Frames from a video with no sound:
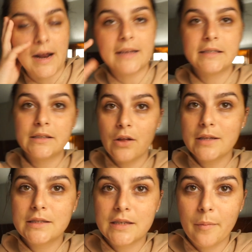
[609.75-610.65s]
I still
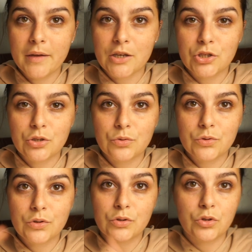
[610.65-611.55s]
had stomach
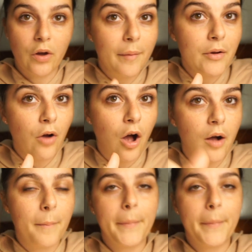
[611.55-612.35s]
issues, don't get me wrong,